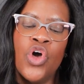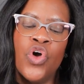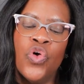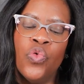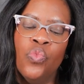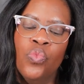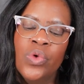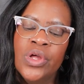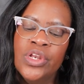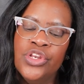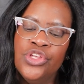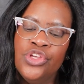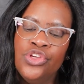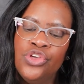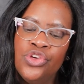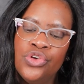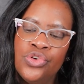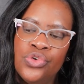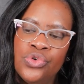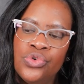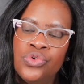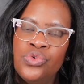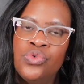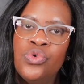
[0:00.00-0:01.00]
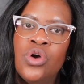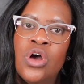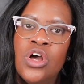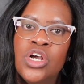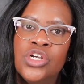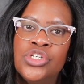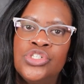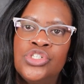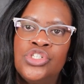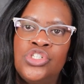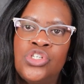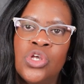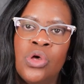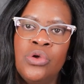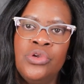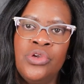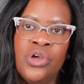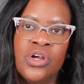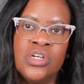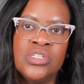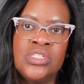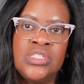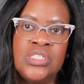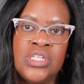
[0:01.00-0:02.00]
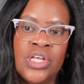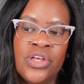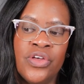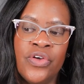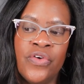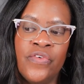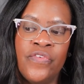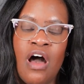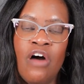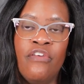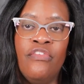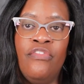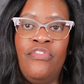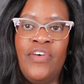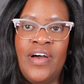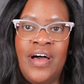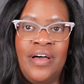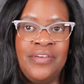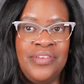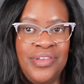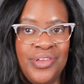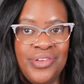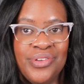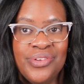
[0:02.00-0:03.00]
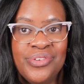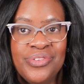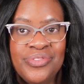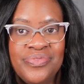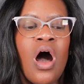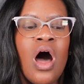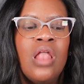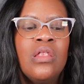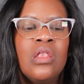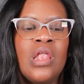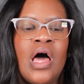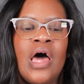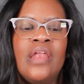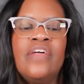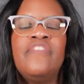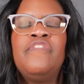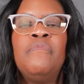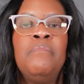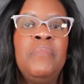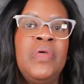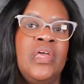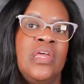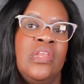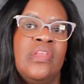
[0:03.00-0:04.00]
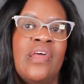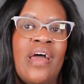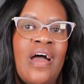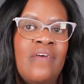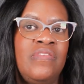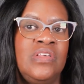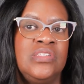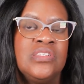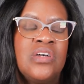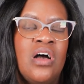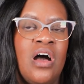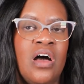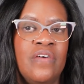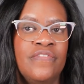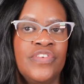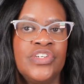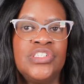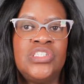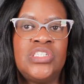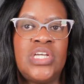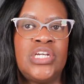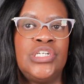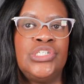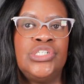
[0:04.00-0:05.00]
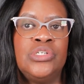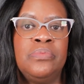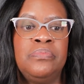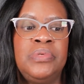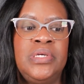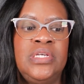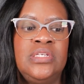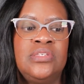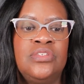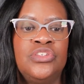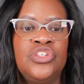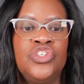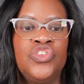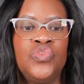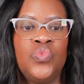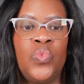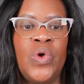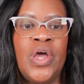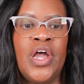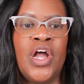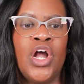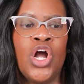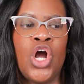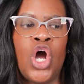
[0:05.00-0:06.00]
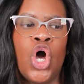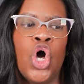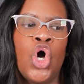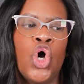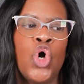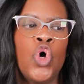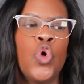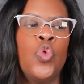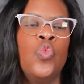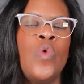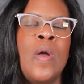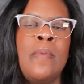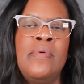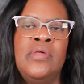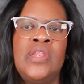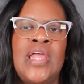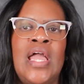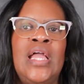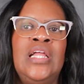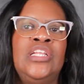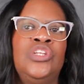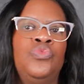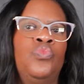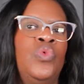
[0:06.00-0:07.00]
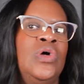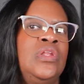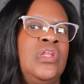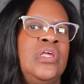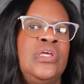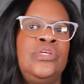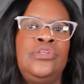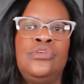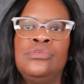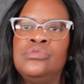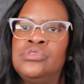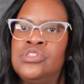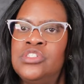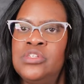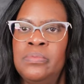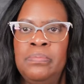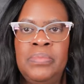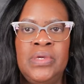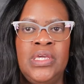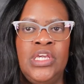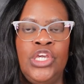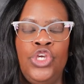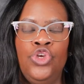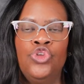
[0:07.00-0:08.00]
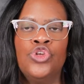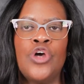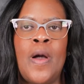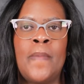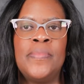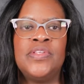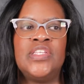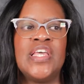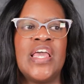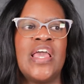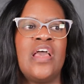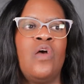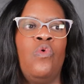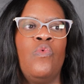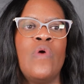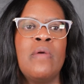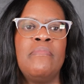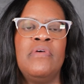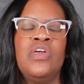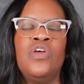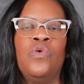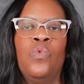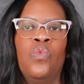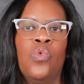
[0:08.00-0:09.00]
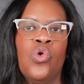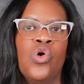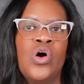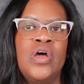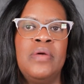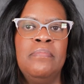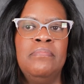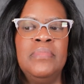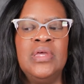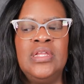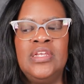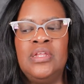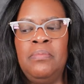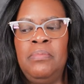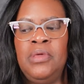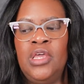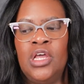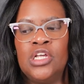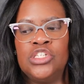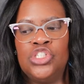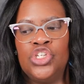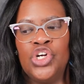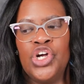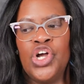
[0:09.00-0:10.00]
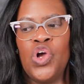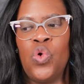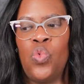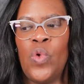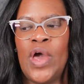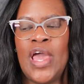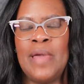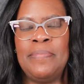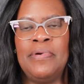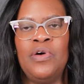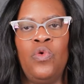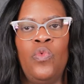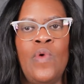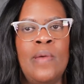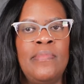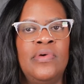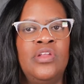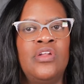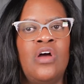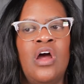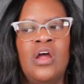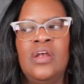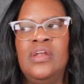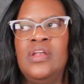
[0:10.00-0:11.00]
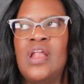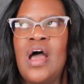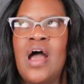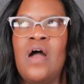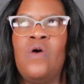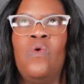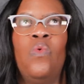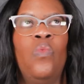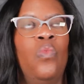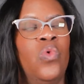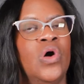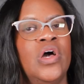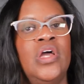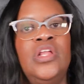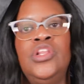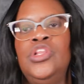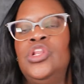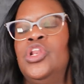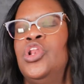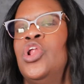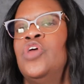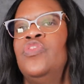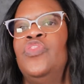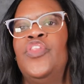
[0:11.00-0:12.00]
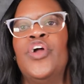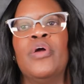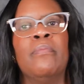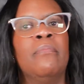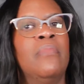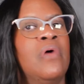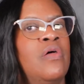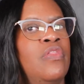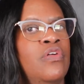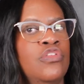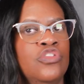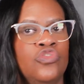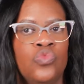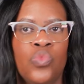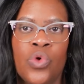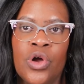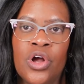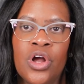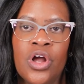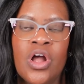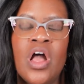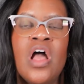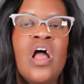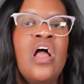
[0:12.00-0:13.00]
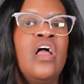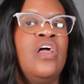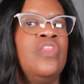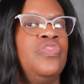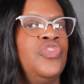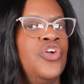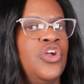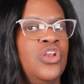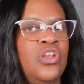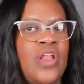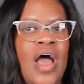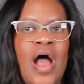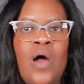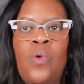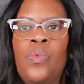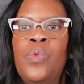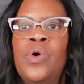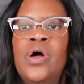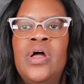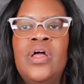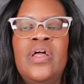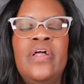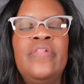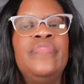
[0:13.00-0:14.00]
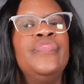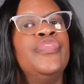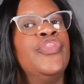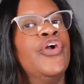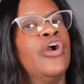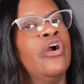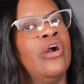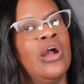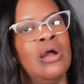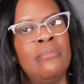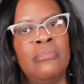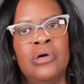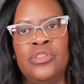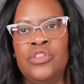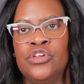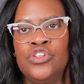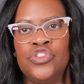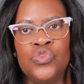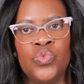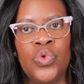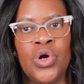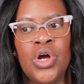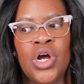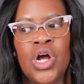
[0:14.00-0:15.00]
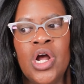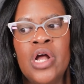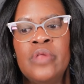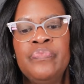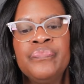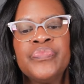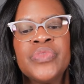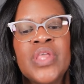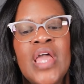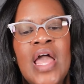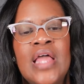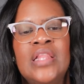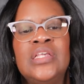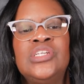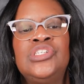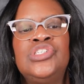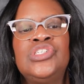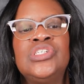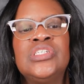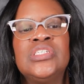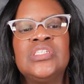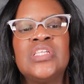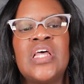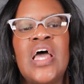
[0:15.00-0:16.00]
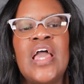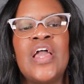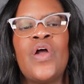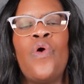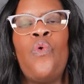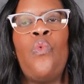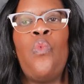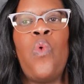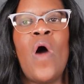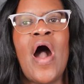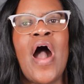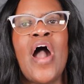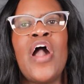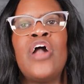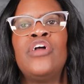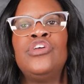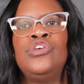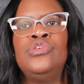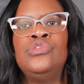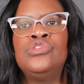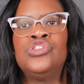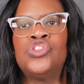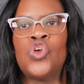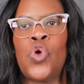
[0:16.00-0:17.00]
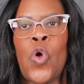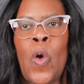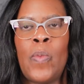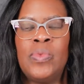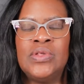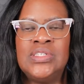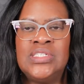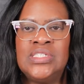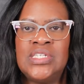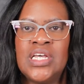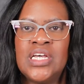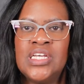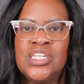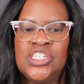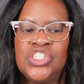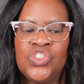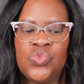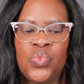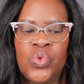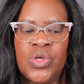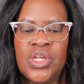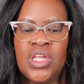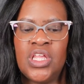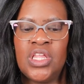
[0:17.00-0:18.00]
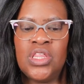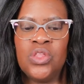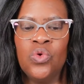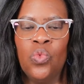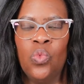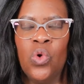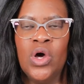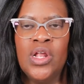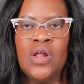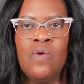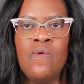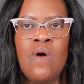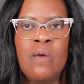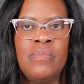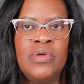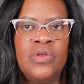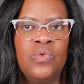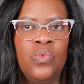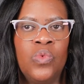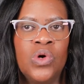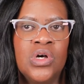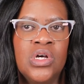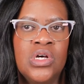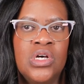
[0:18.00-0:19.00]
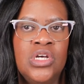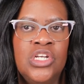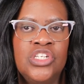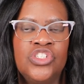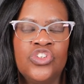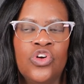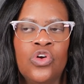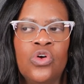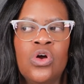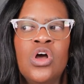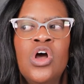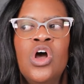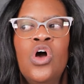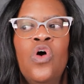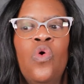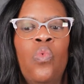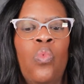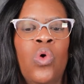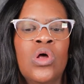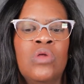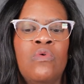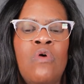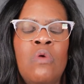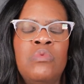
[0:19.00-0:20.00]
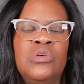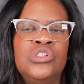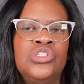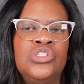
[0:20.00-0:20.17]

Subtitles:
when you show yourself of value. A lot of men have these conversation pieces where, women ain't what they used to be. You know what I'm saying? Women want men to be a certain way, but women are not what their mothers were. They're not what their grandmothers were. And it's just like, why are you so obsessed with what a woman was or what a woman